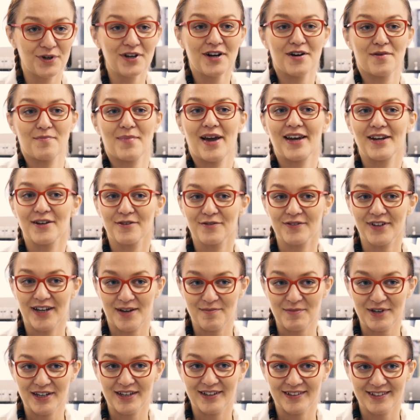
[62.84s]
we are made of
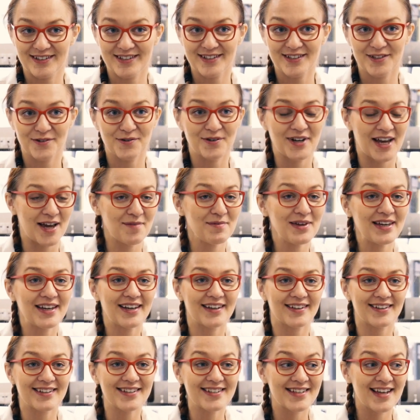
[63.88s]
chemicals. So
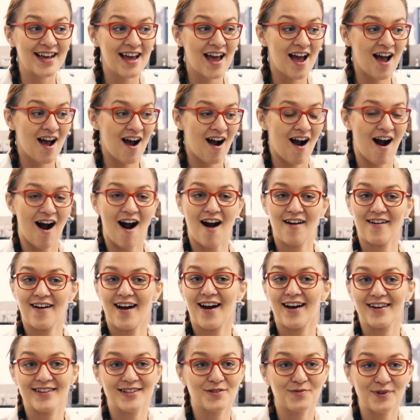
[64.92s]
chemicals are
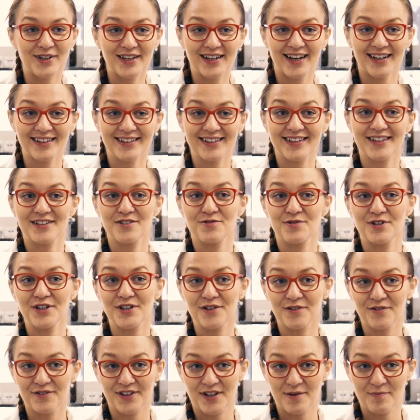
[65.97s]
us, we can't get rid
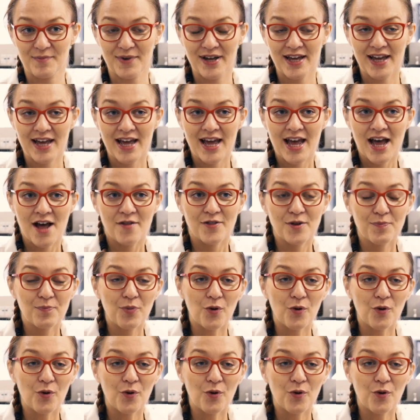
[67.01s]
of them. The